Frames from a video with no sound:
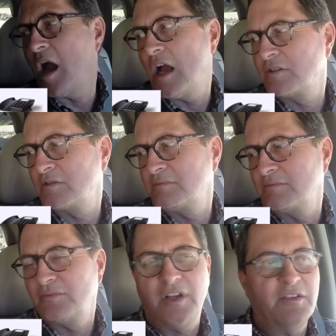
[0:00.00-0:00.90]
miles,
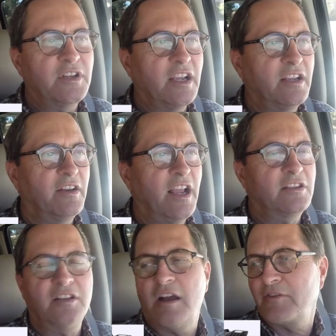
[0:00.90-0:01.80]
we have to take an
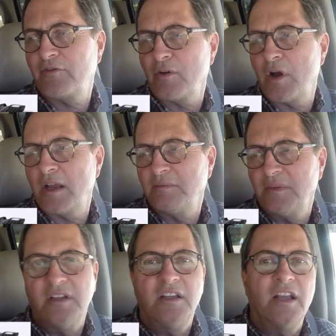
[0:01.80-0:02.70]
exit off the freeway.
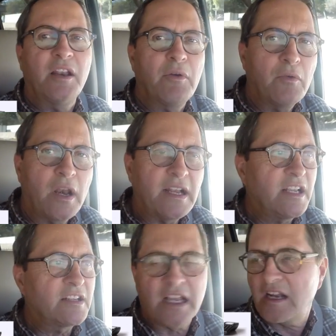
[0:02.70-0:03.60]
Anyway, what I
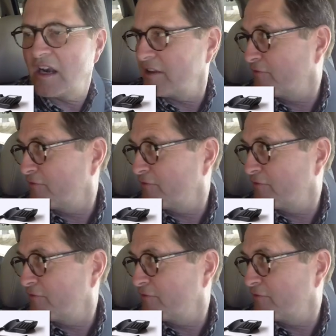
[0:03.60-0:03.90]
did is I got on